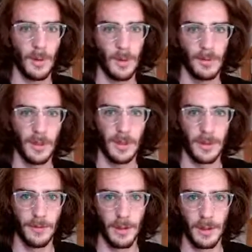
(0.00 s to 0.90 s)
but if they
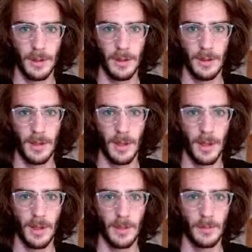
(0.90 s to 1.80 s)
leave it in
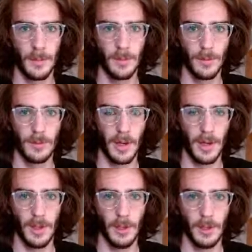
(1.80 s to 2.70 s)
and people
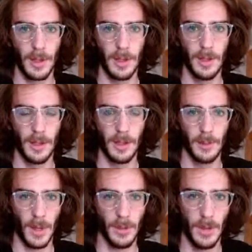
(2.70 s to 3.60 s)
sign up with that like
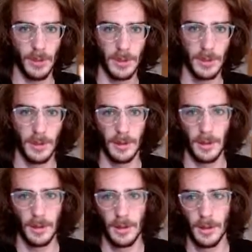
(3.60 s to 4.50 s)
powered by Otechie
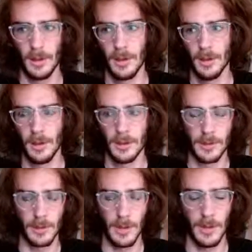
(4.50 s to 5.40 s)
link, that
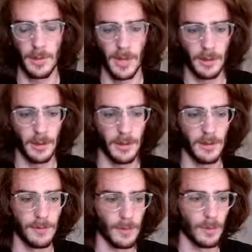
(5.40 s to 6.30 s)
just automatically
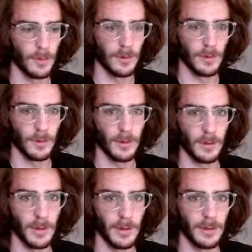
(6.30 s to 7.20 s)
gives them referral
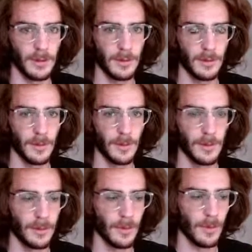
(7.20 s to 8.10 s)
credits. So
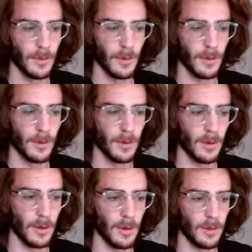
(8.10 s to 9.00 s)

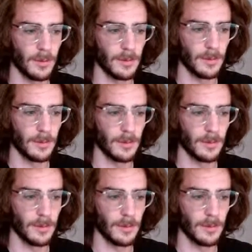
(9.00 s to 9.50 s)
um,